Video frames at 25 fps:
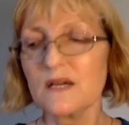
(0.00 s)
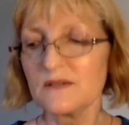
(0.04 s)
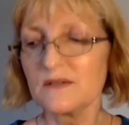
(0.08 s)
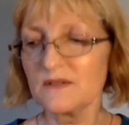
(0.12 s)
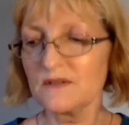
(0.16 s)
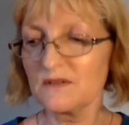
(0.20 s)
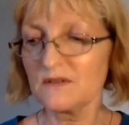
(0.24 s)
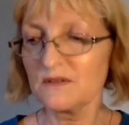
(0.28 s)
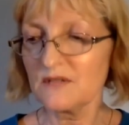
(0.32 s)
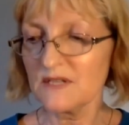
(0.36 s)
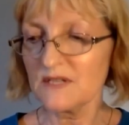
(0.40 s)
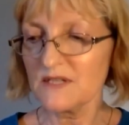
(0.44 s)

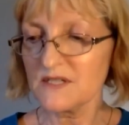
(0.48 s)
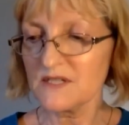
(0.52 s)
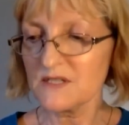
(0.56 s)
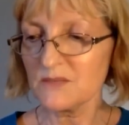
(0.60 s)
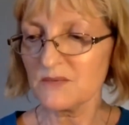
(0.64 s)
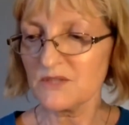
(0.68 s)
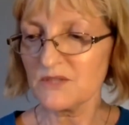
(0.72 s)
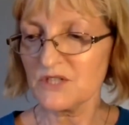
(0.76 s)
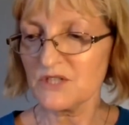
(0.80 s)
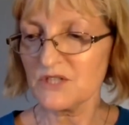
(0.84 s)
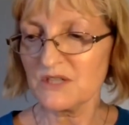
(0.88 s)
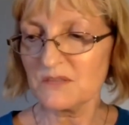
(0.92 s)
the things
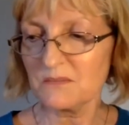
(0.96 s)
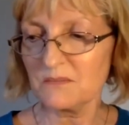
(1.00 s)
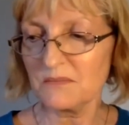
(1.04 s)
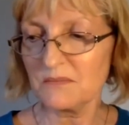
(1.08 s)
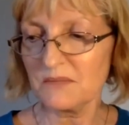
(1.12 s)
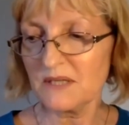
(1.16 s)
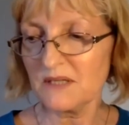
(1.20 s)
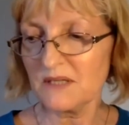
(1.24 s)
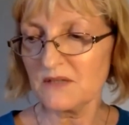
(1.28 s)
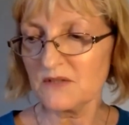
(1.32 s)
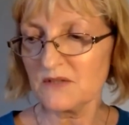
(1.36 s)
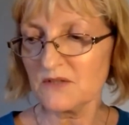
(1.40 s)
which
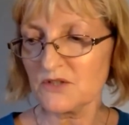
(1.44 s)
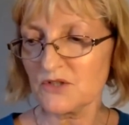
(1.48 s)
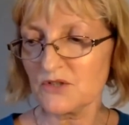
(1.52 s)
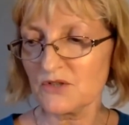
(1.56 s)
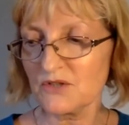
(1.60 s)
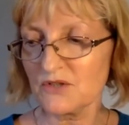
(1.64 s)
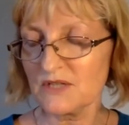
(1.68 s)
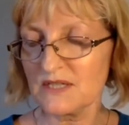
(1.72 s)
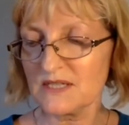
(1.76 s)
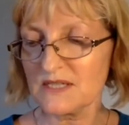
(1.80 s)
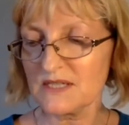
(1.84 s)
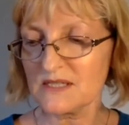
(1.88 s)
impinge
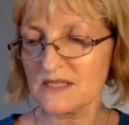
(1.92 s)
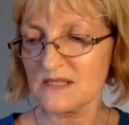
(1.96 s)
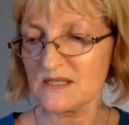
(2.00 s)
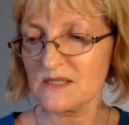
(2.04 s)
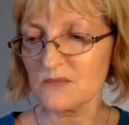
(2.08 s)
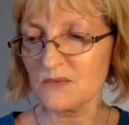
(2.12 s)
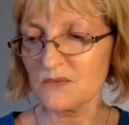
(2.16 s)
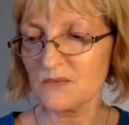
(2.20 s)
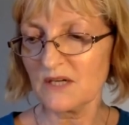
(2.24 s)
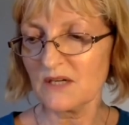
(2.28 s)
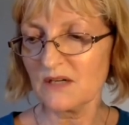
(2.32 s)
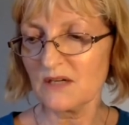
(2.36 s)
on us
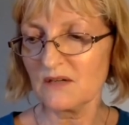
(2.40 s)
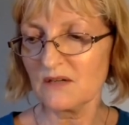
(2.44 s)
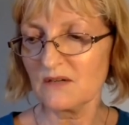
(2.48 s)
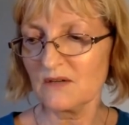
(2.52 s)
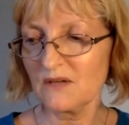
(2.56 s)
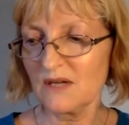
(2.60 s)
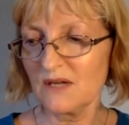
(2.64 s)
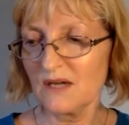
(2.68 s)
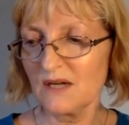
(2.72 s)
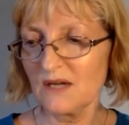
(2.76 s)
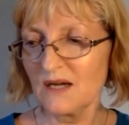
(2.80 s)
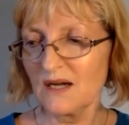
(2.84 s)
as well,